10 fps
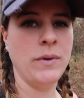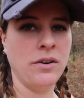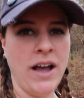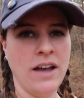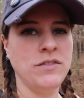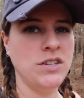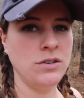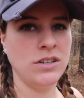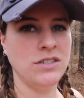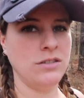and we don't have
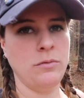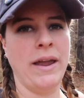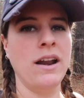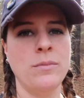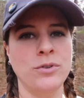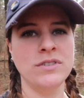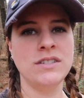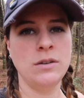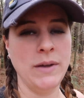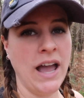to consume
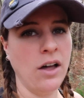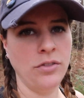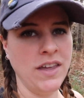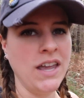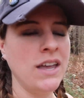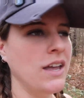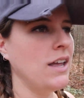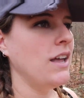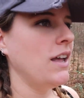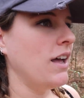animals to be healthy.
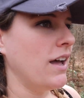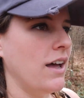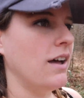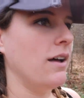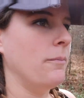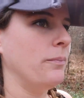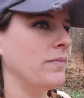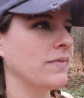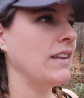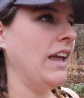
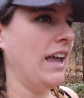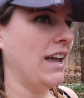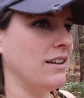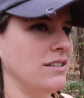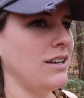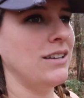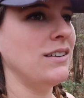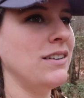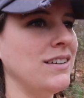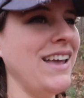And
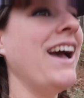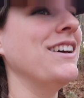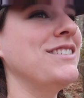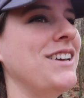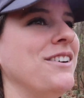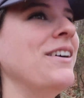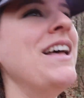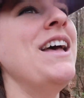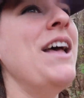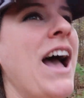yeah, so
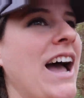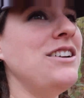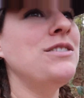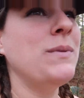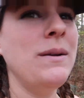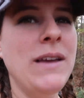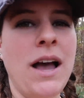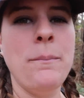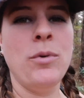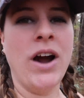I just want to
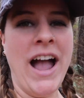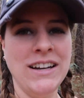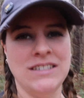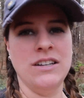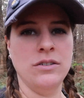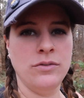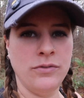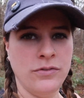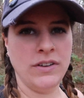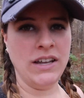become more active
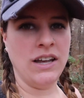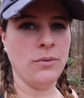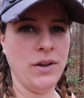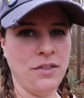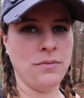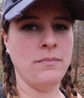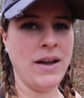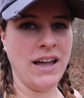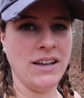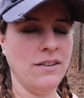with
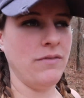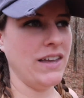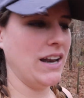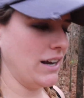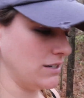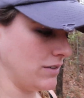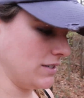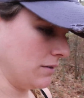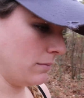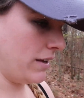my vegan
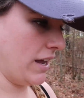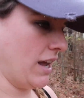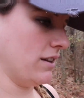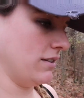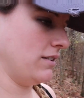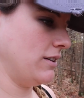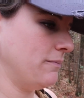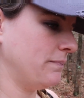activism. And